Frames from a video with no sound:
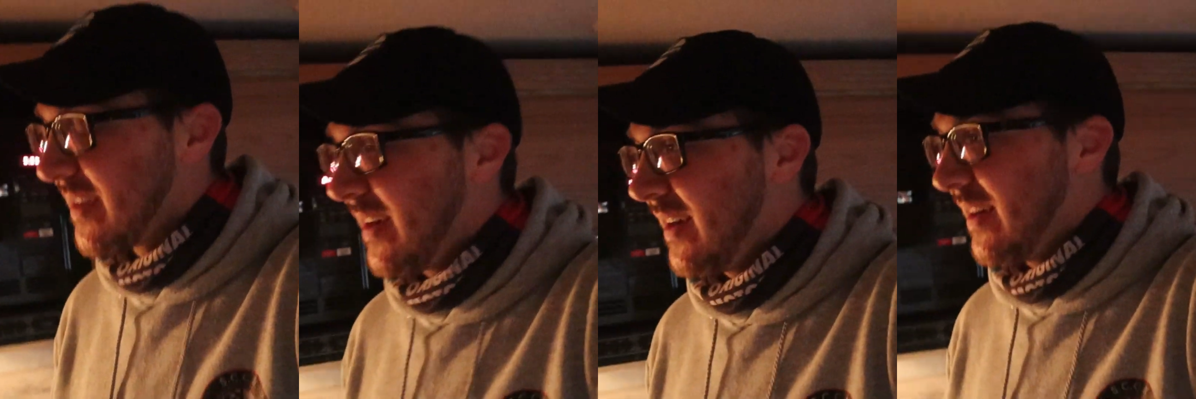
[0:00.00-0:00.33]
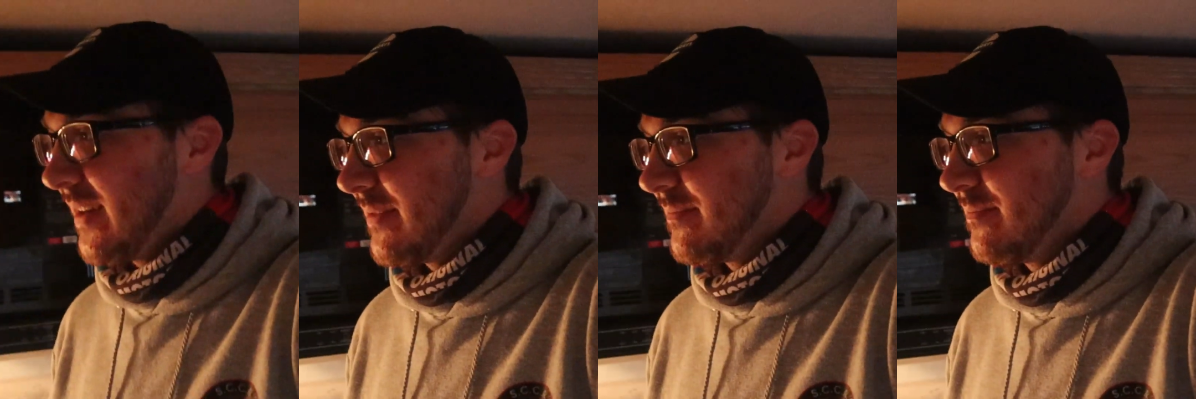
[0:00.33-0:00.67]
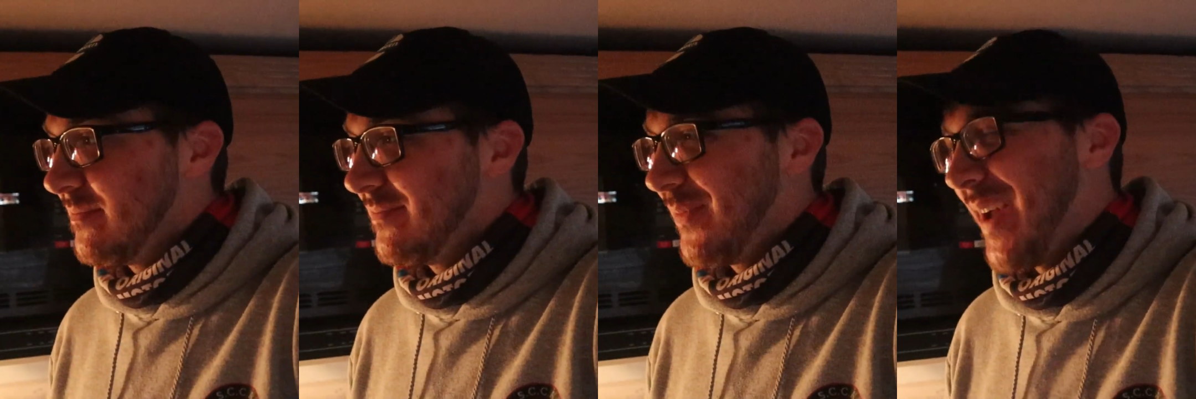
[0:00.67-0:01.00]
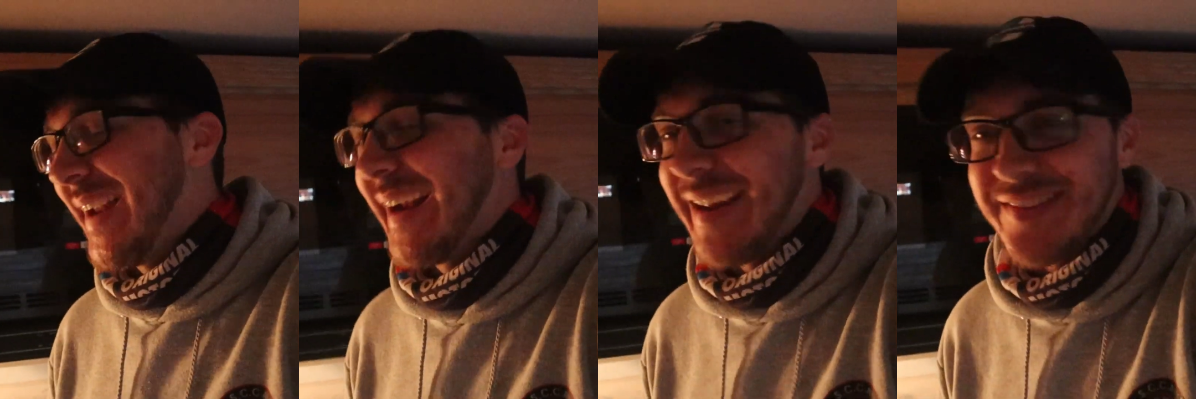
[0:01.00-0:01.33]
well,
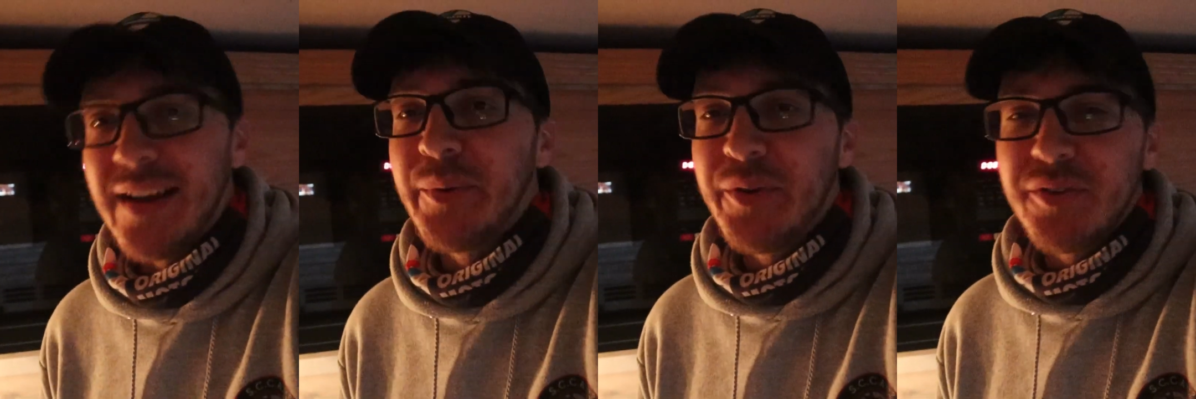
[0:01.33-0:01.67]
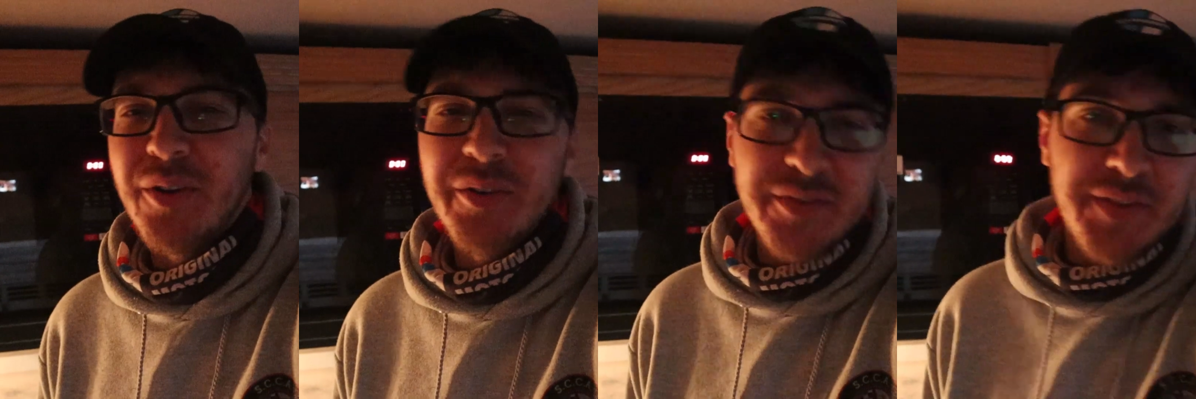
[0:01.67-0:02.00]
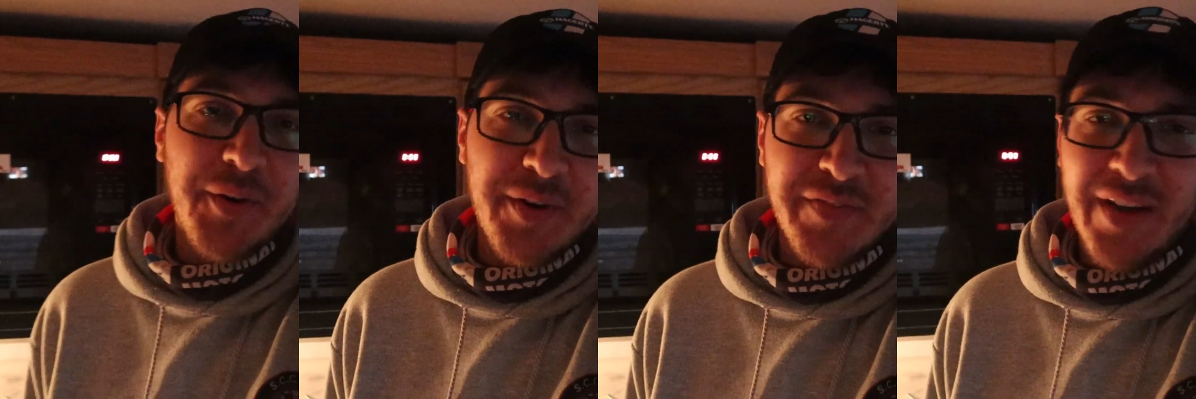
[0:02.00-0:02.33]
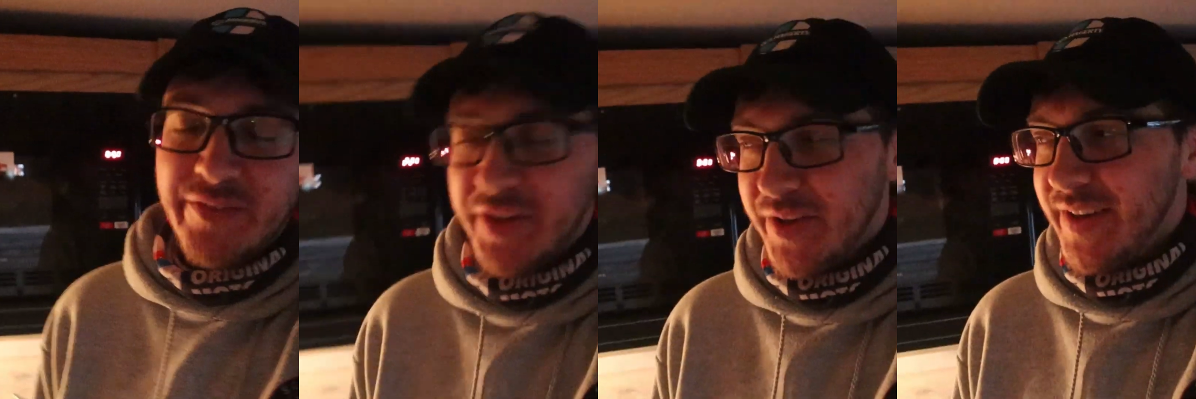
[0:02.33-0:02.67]
I guess not real cold. It was at
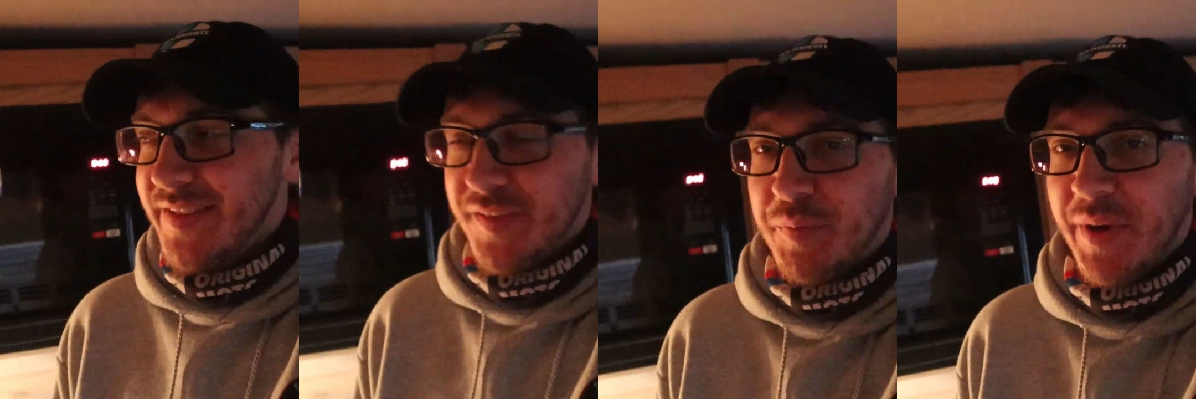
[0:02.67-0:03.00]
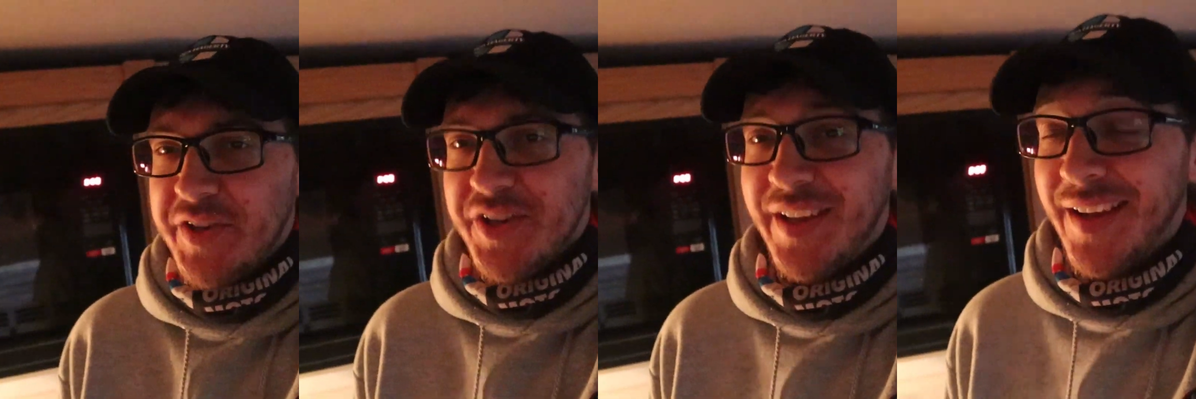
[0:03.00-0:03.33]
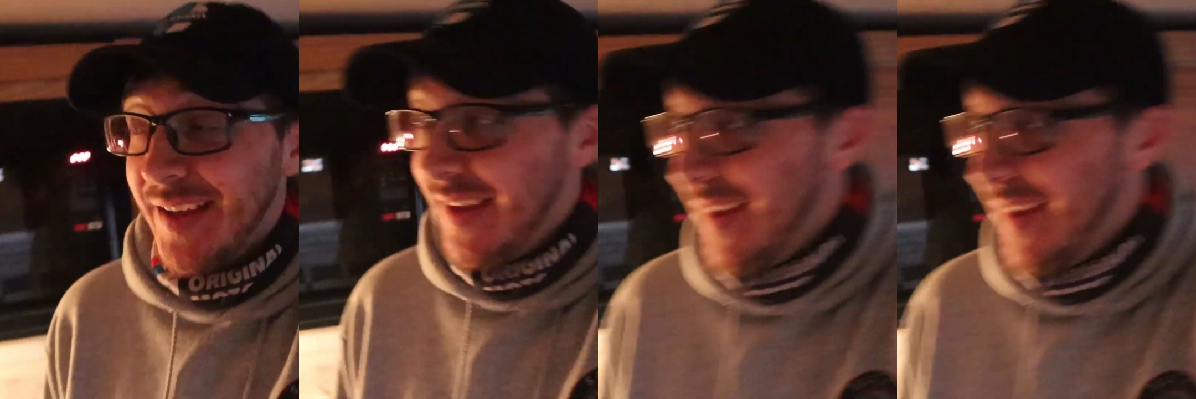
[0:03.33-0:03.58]
35 degrees. It's pretty chilly.